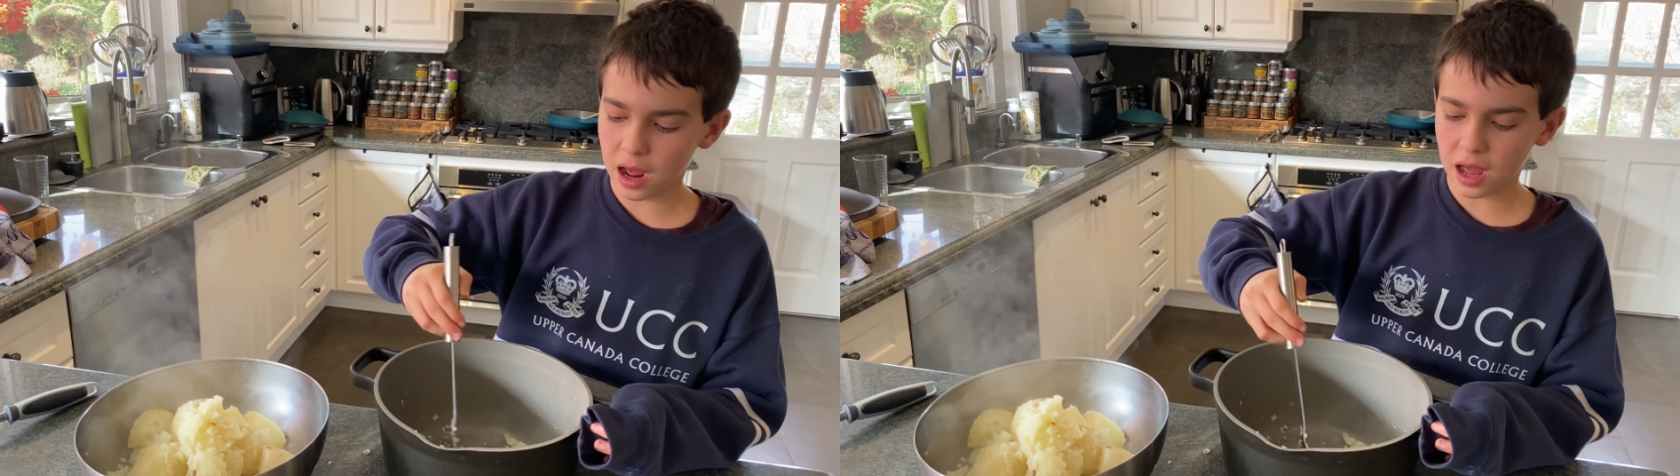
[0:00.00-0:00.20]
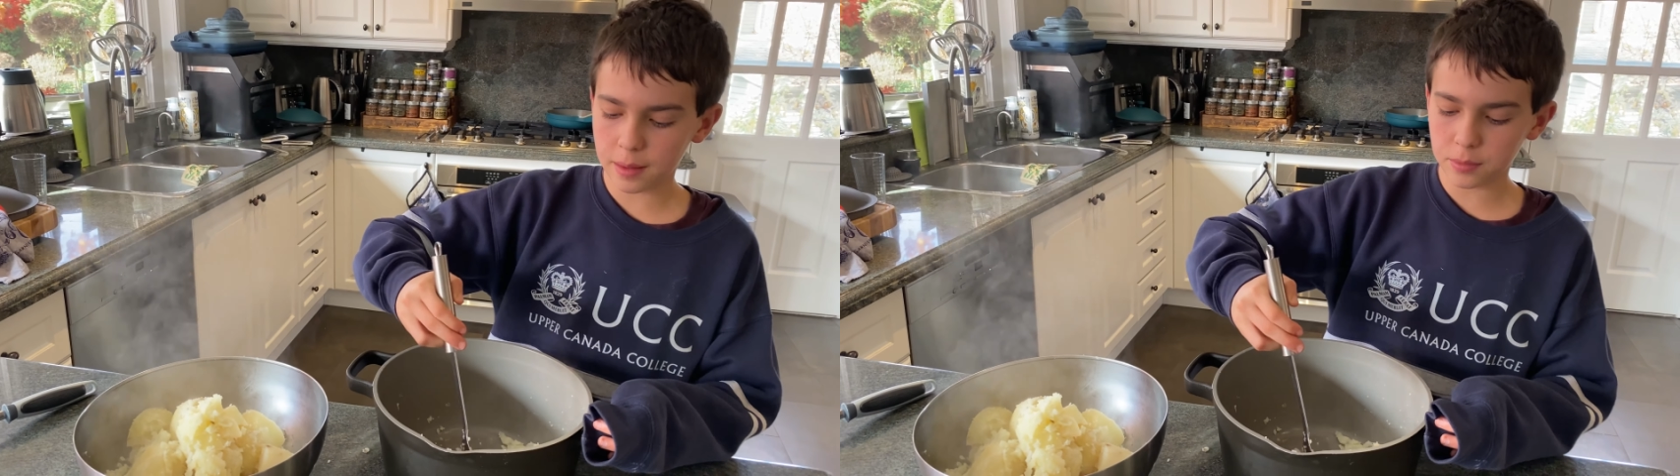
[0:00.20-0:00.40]

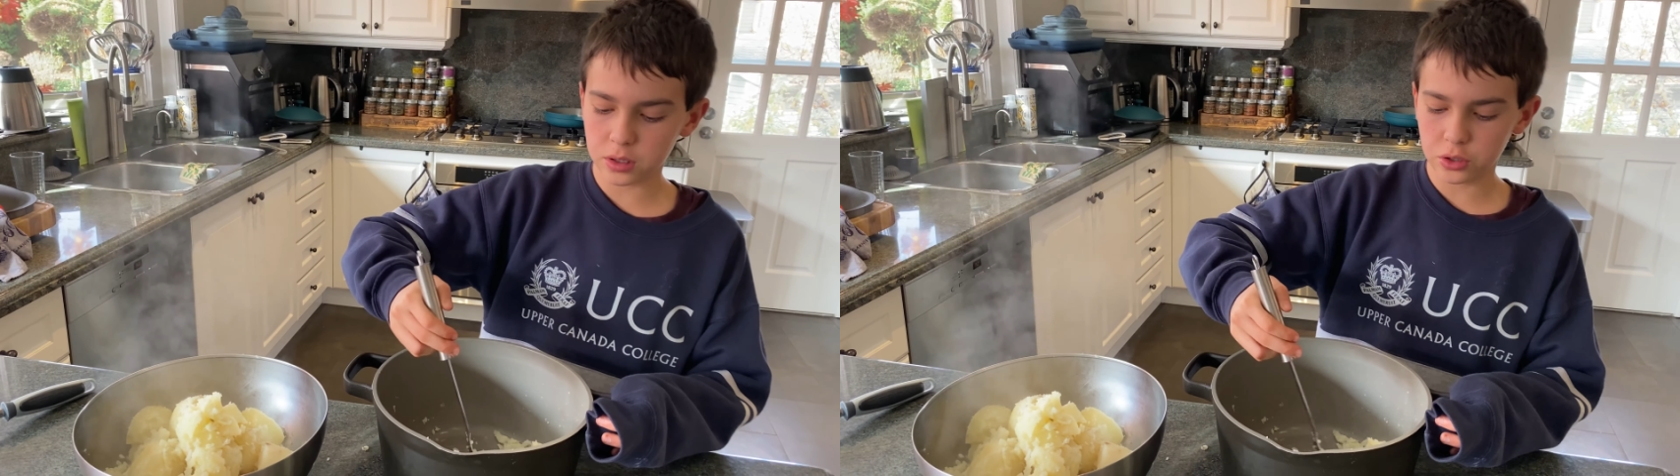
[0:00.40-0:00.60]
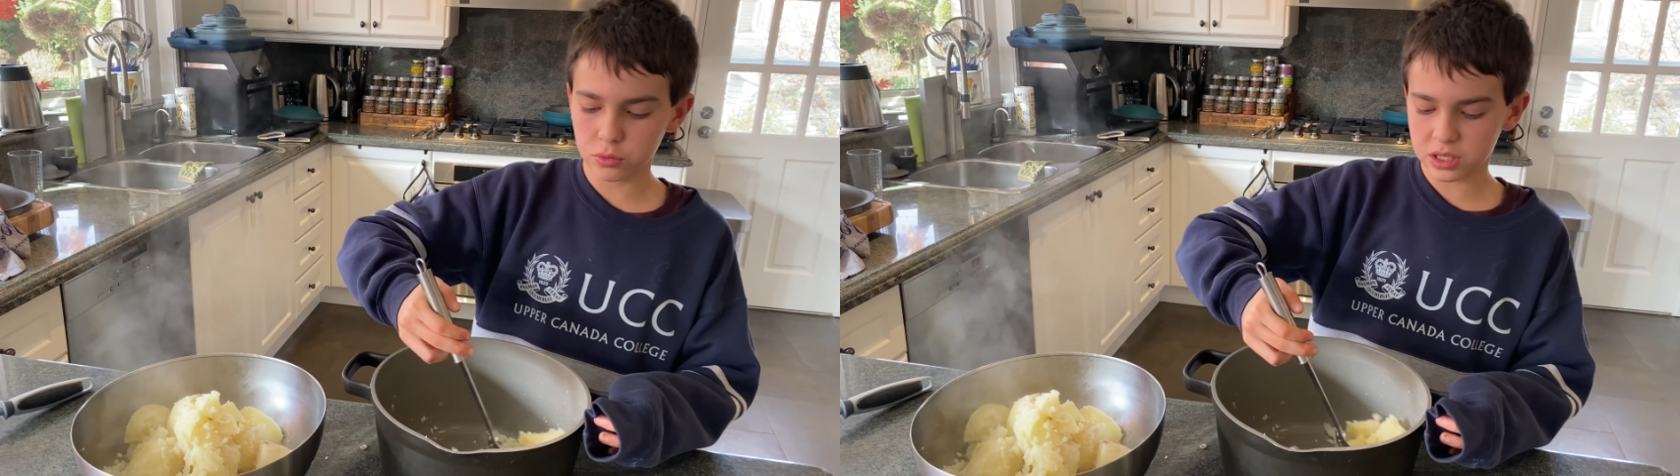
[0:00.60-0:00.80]
I'm
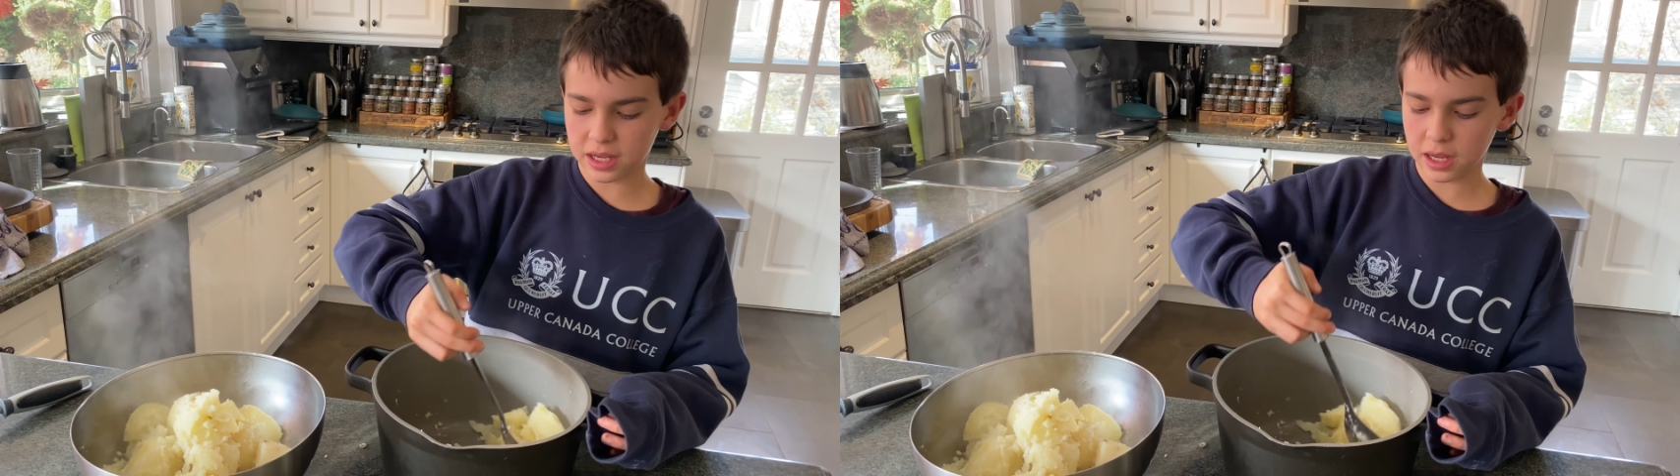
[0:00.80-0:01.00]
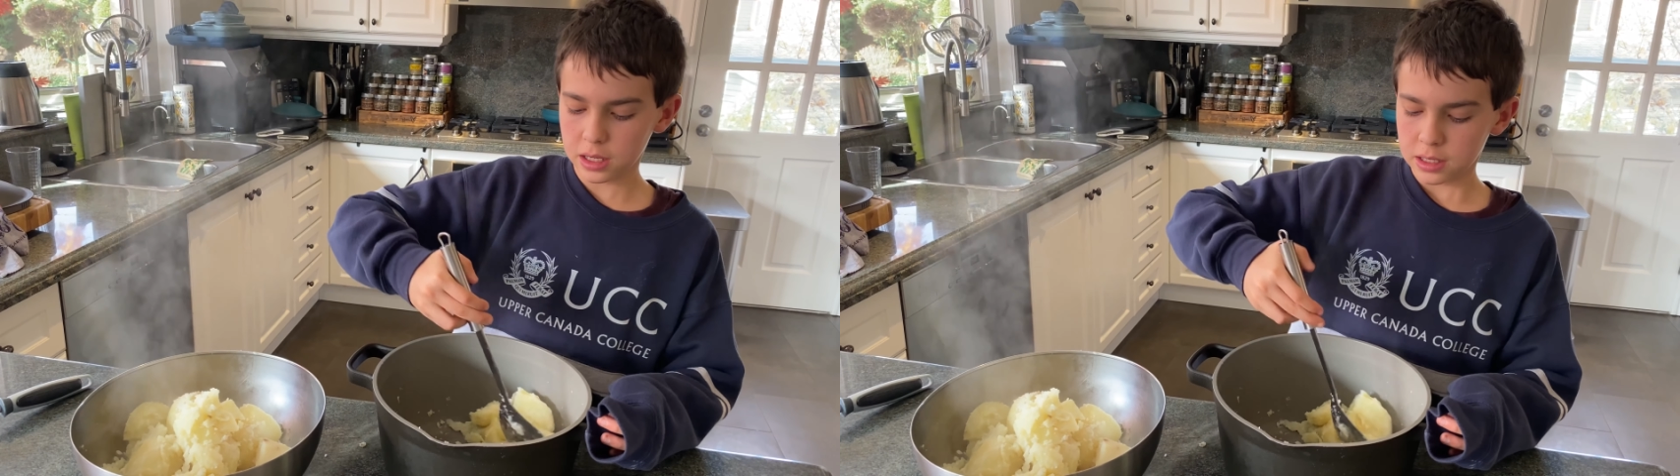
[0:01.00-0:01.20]
using